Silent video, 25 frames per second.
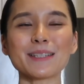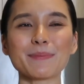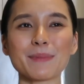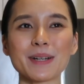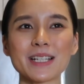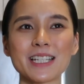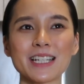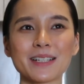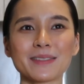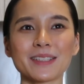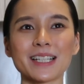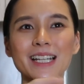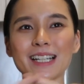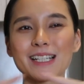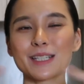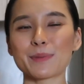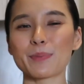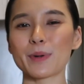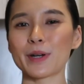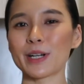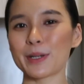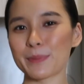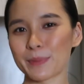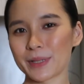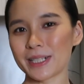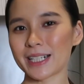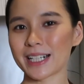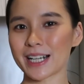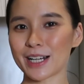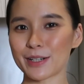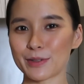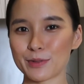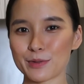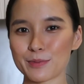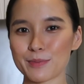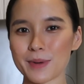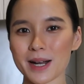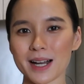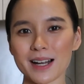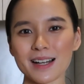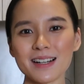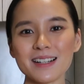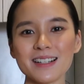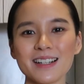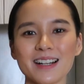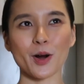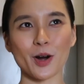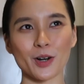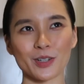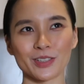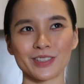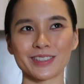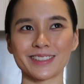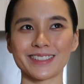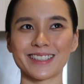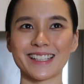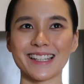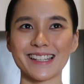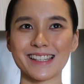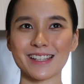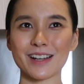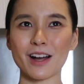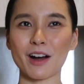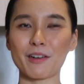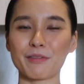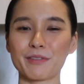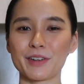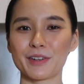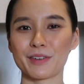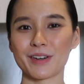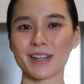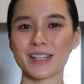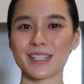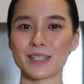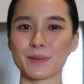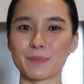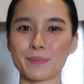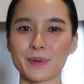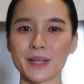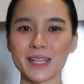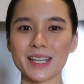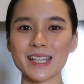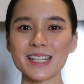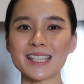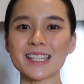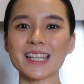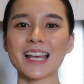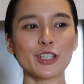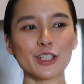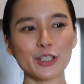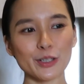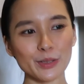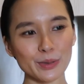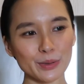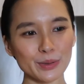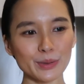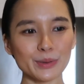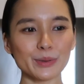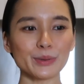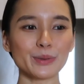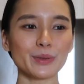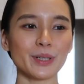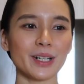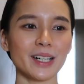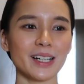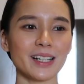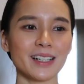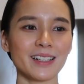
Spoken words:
macam nak experiment dekat rumah on these coffee recipes, do